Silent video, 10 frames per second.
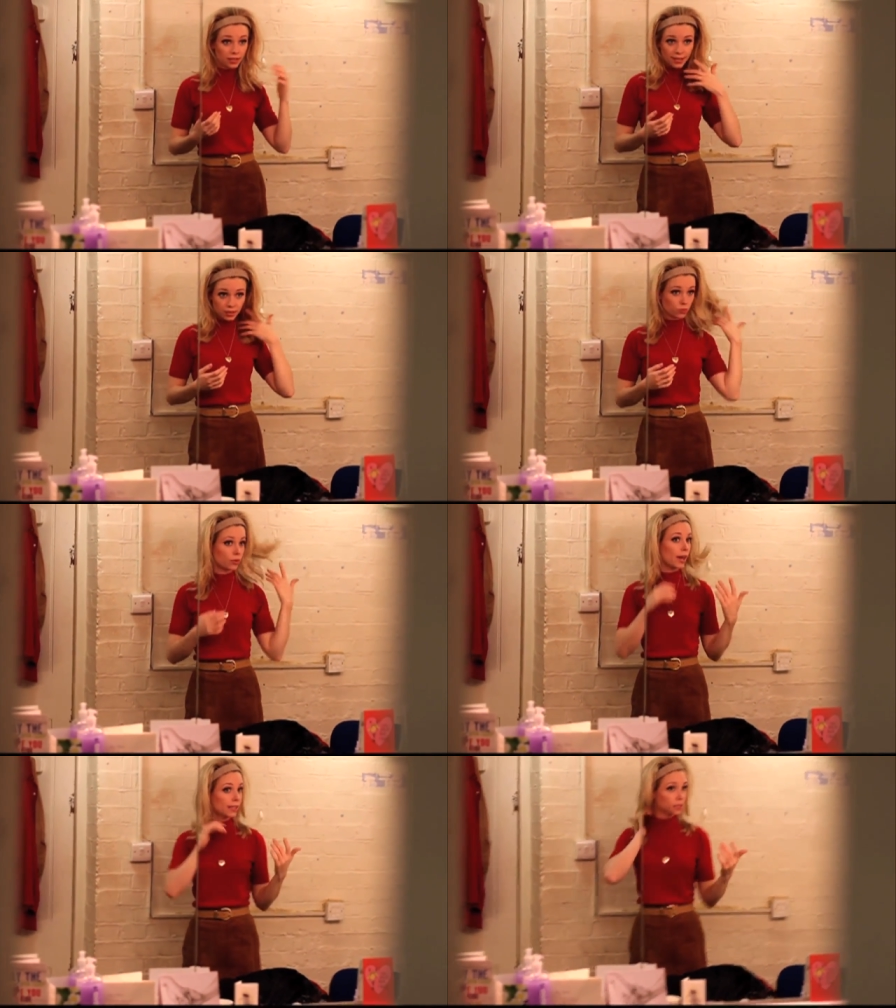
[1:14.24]
That's all
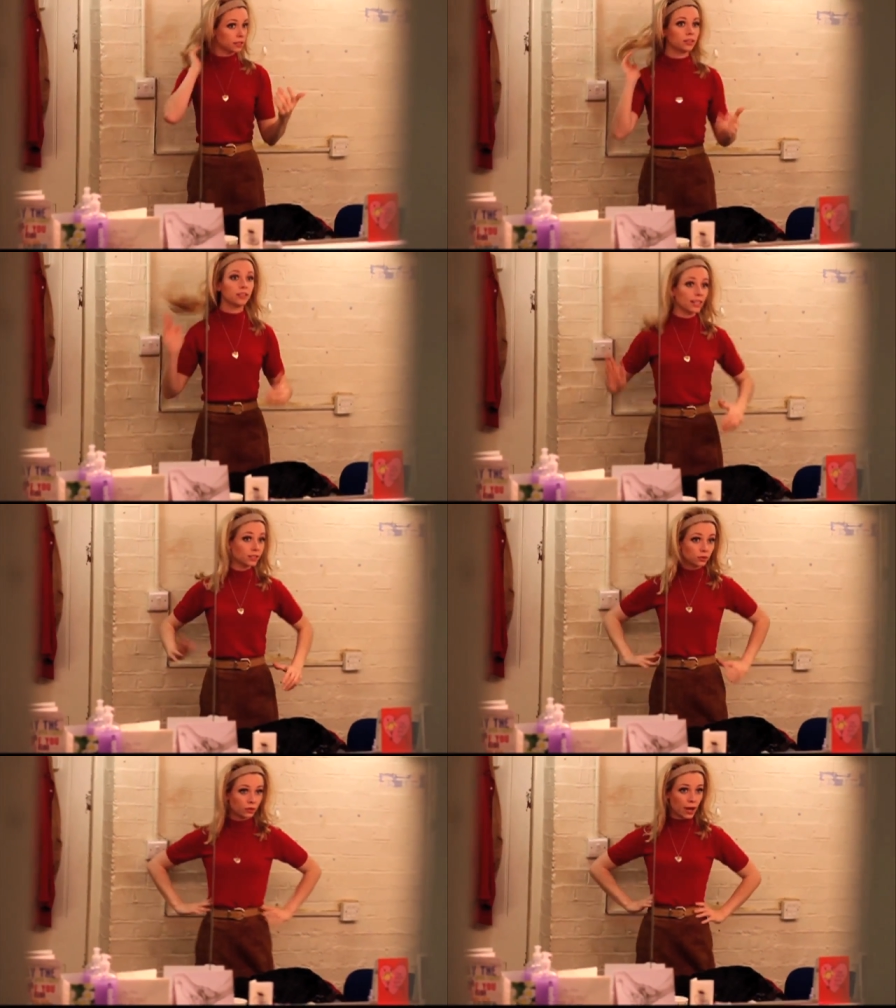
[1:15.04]
right.
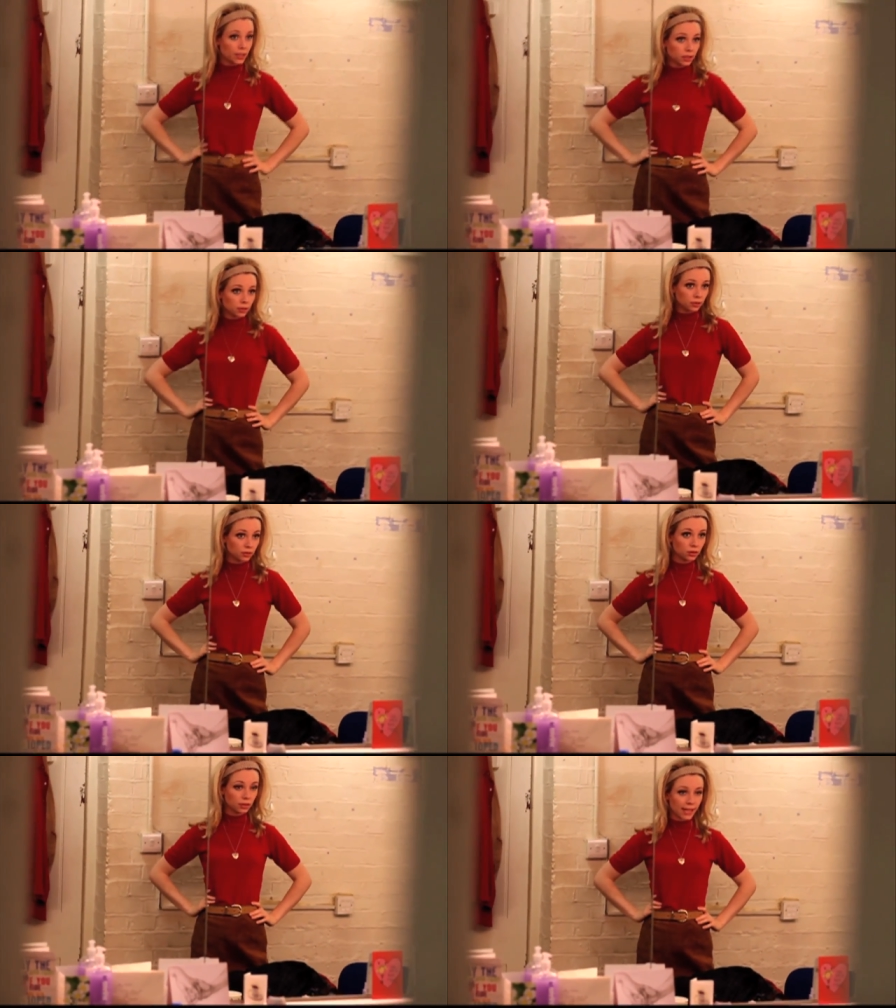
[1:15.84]
That's all right.
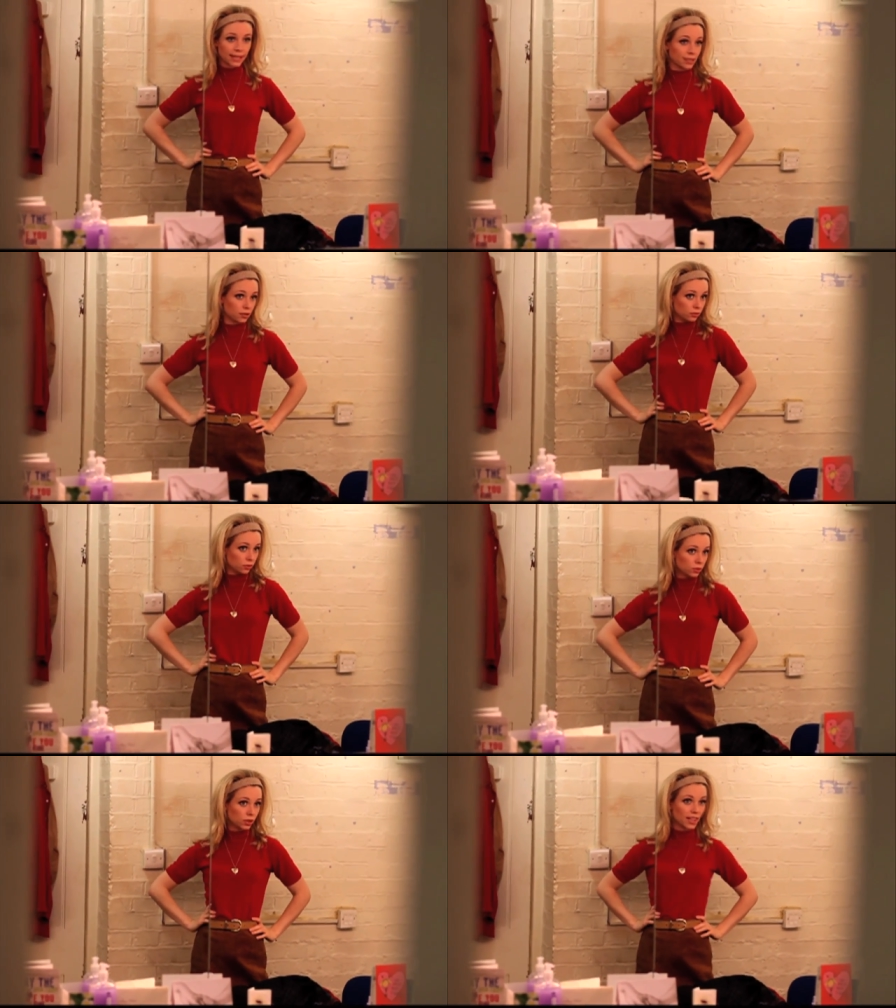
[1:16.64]

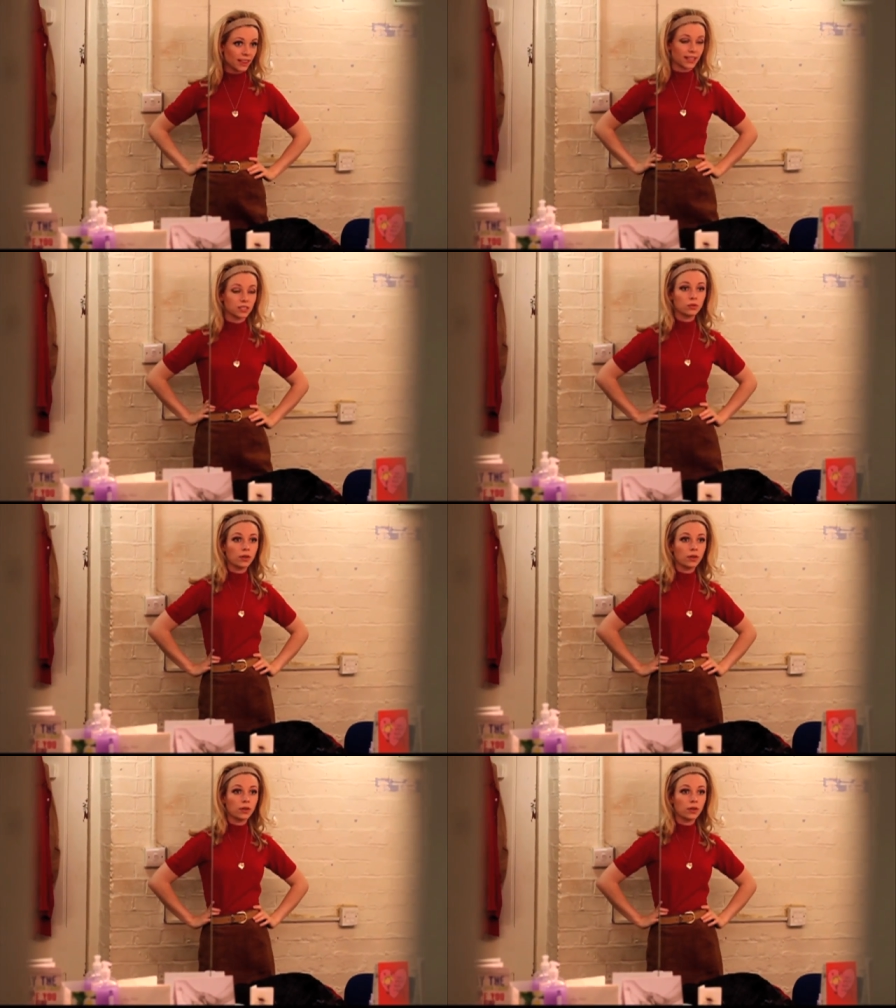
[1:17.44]
That's